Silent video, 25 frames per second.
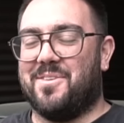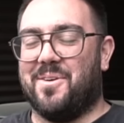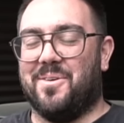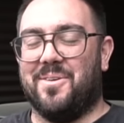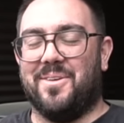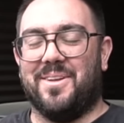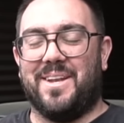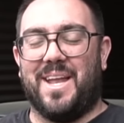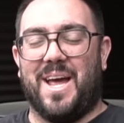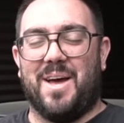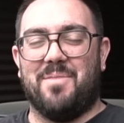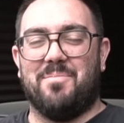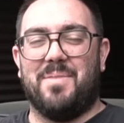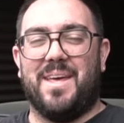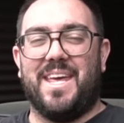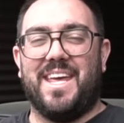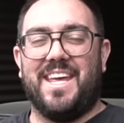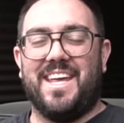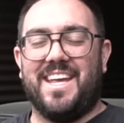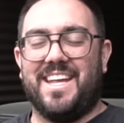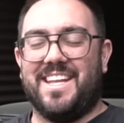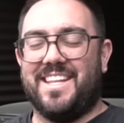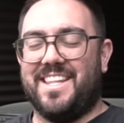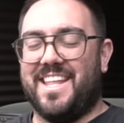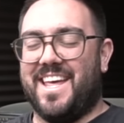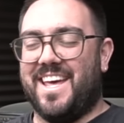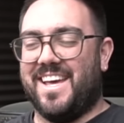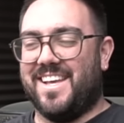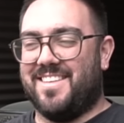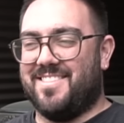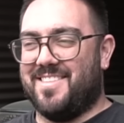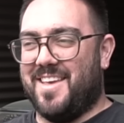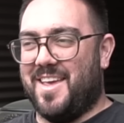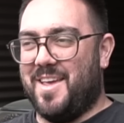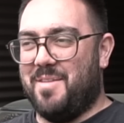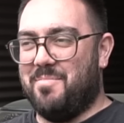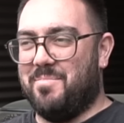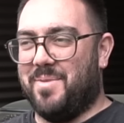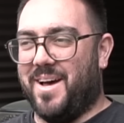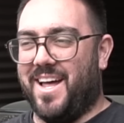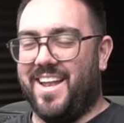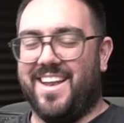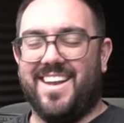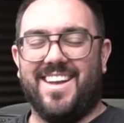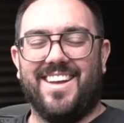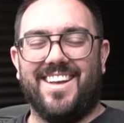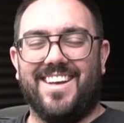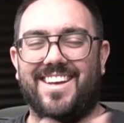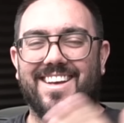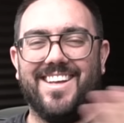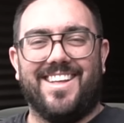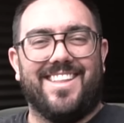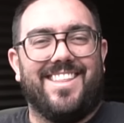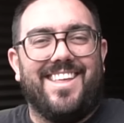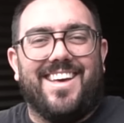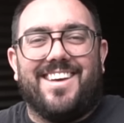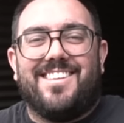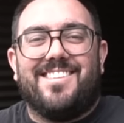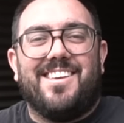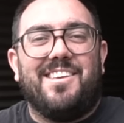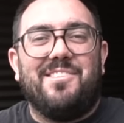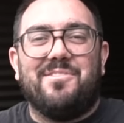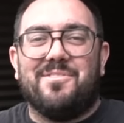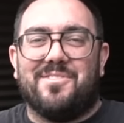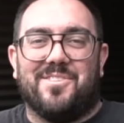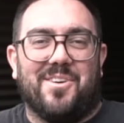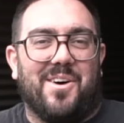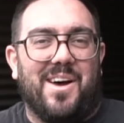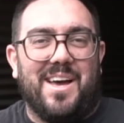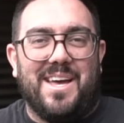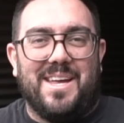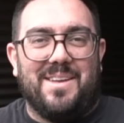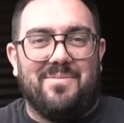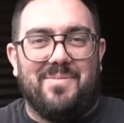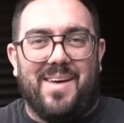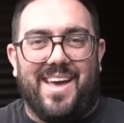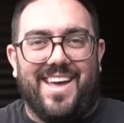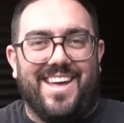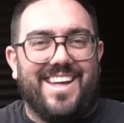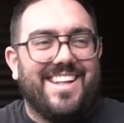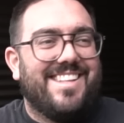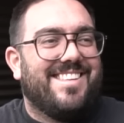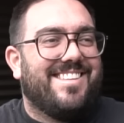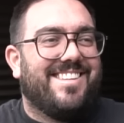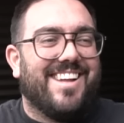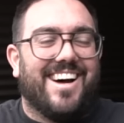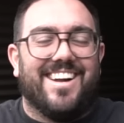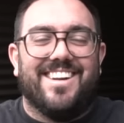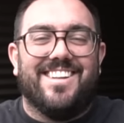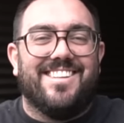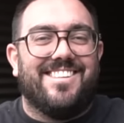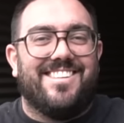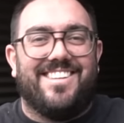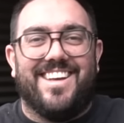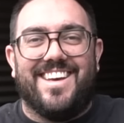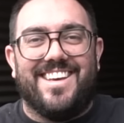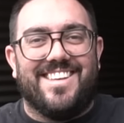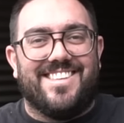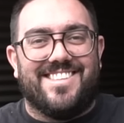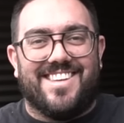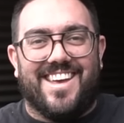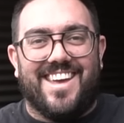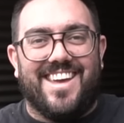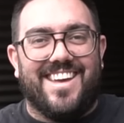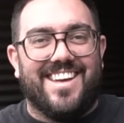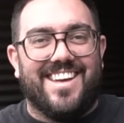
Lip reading: calling out me in the XE, but the XE's retired, mate. It's done its DC.